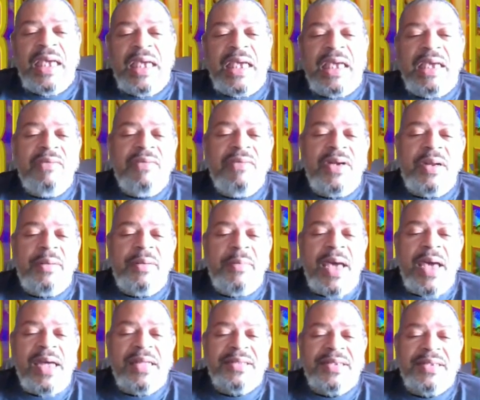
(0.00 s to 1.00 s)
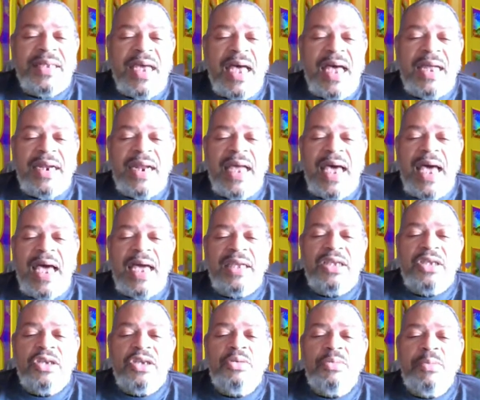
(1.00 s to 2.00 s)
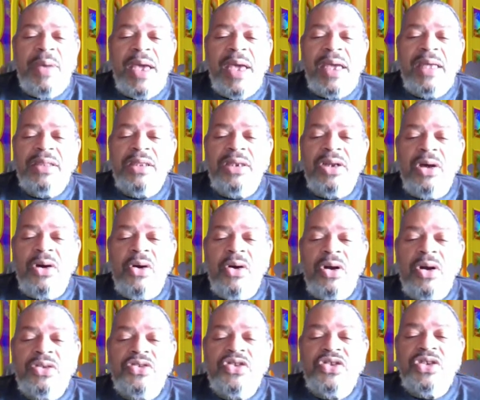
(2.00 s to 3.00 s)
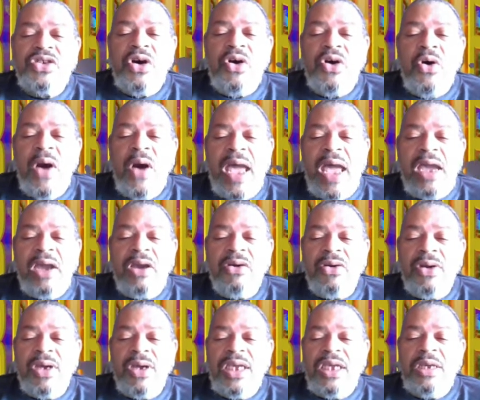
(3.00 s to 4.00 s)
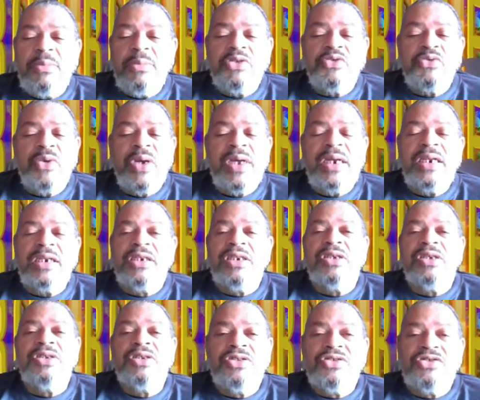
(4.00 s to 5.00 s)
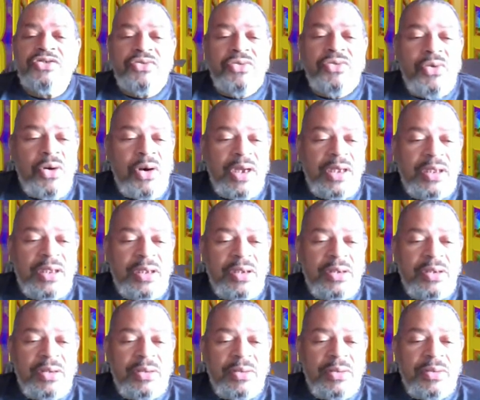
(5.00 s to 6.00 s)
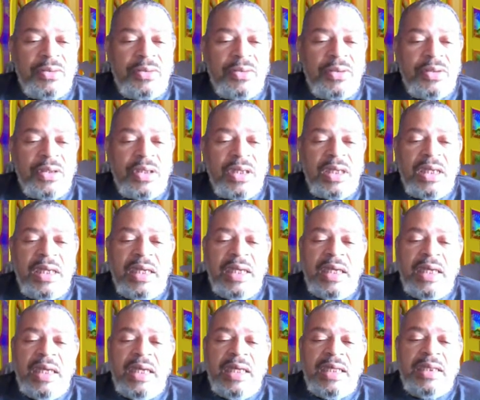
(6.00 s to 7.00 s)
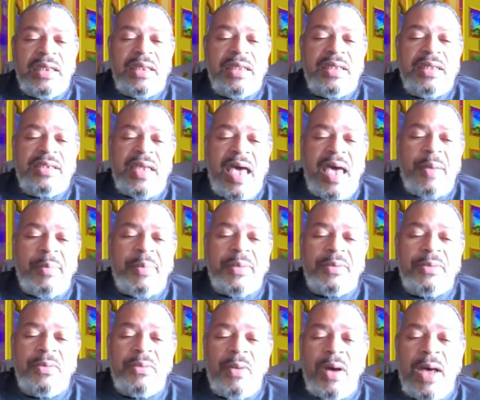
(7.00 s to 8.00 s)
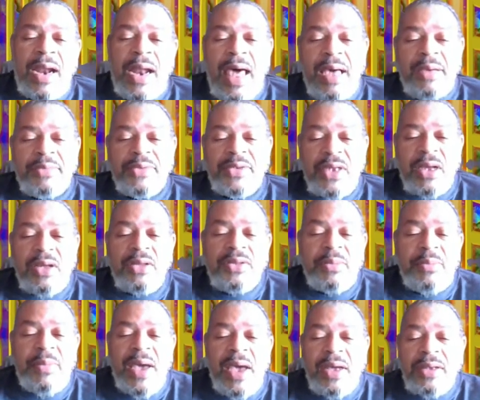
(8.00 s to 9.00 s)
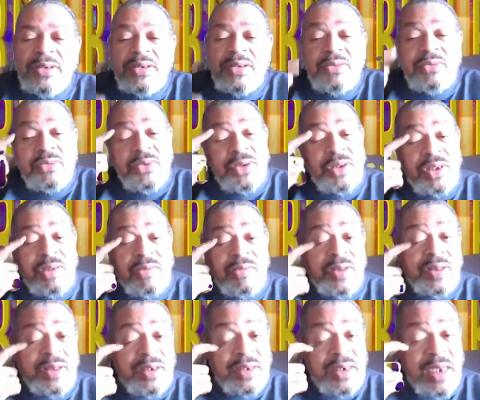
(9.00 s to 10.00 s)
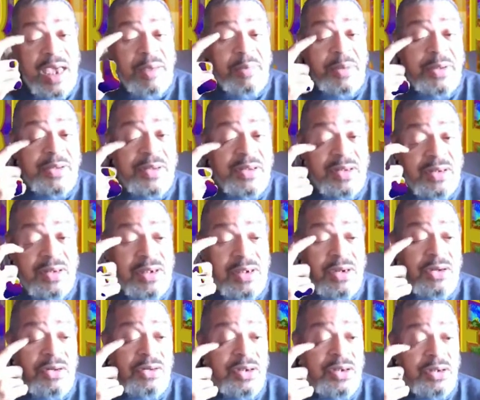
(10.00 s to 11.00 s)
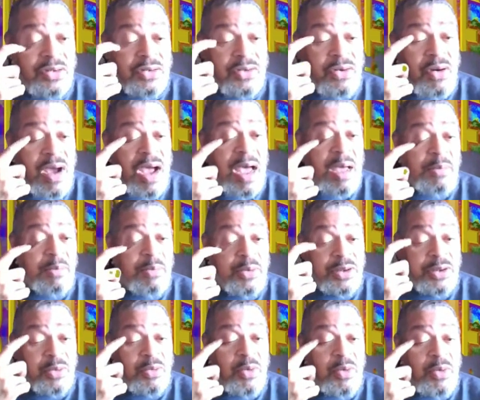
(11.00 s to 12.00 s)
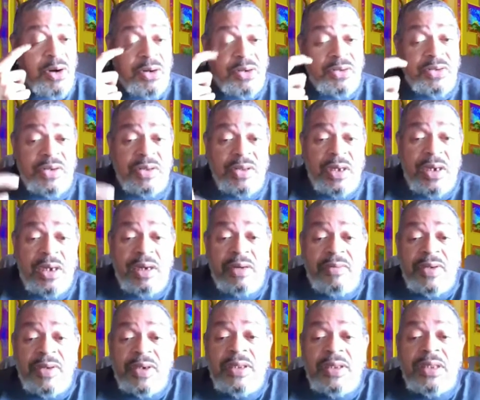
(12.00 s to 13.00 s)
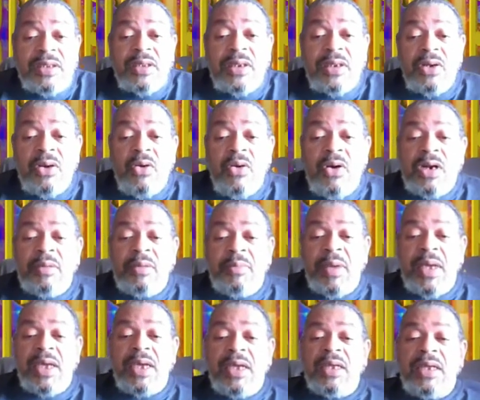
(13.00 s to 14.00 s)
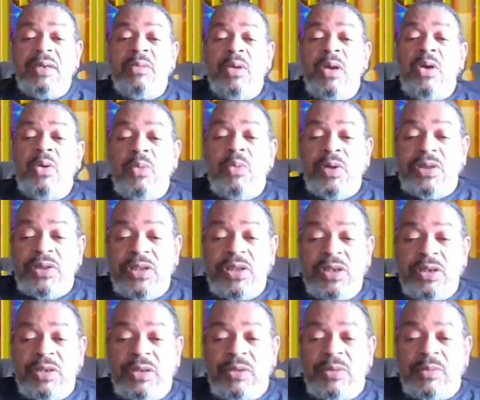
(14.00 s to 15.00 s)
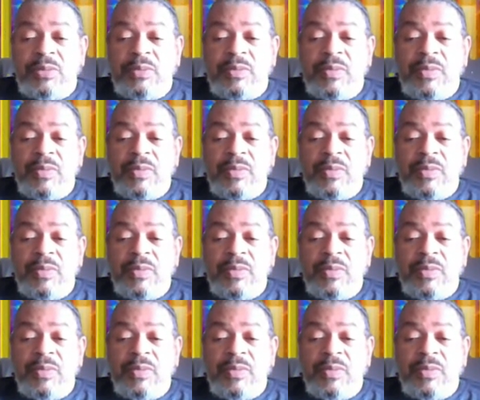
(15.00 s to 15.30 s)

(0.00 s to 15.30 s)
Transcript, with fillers: Even in Mount Sinai, you made the Lord so angry he was ready to destroy you. This happened while I was on the mountain receiving the tablets of stone inscribed with the words of the covenant that the Lord had made with you.